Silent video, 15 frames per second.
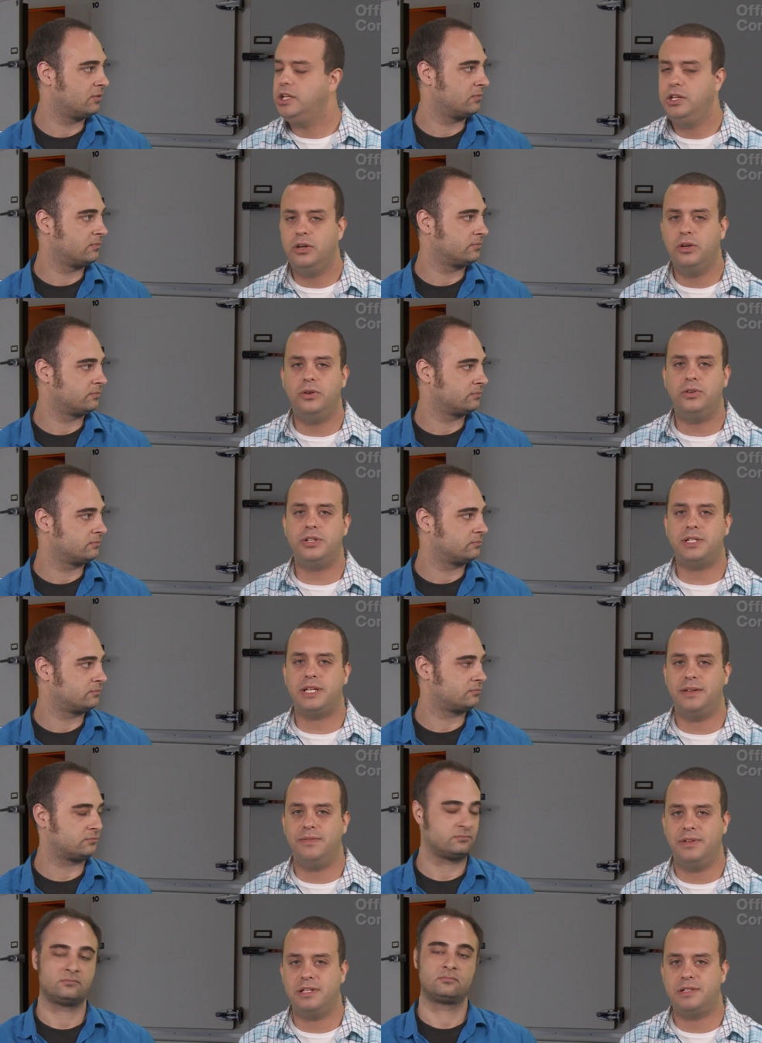Speaker 1: You
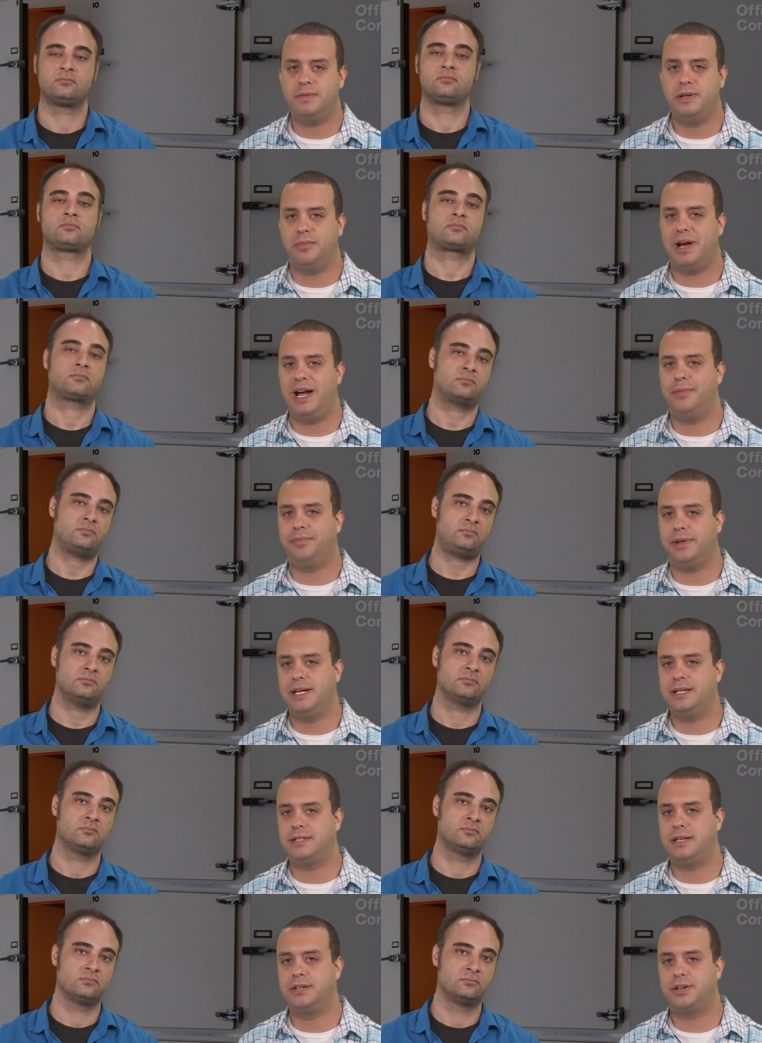just convinced me to buy a
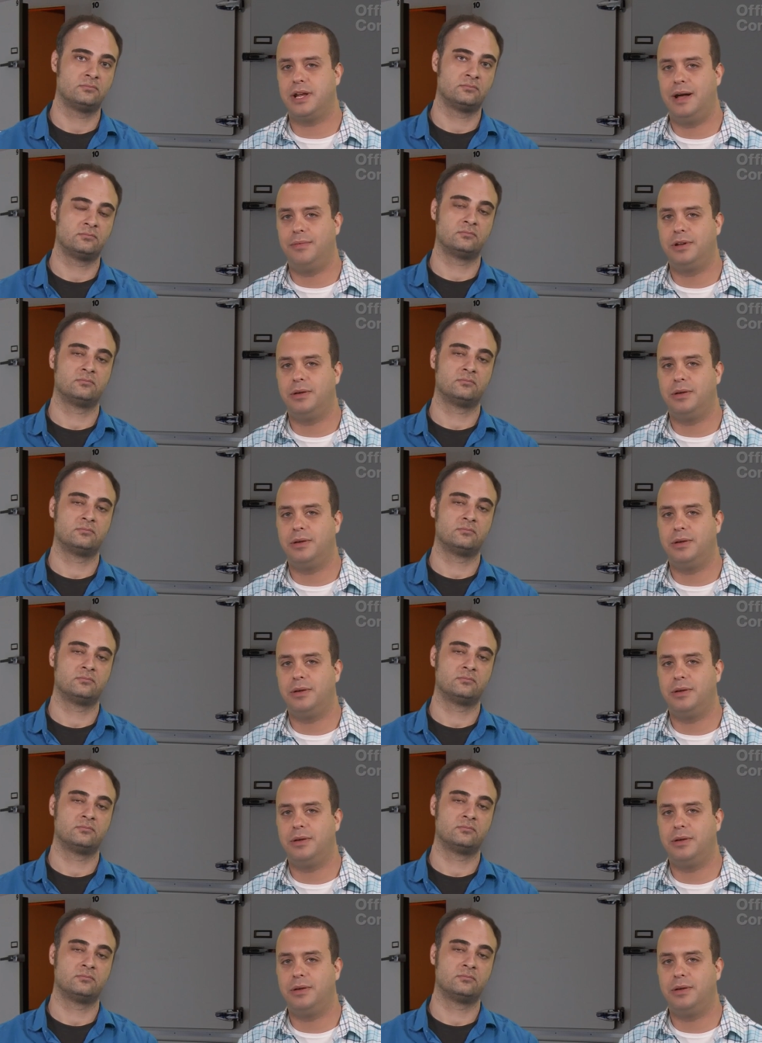PlayStation. I'm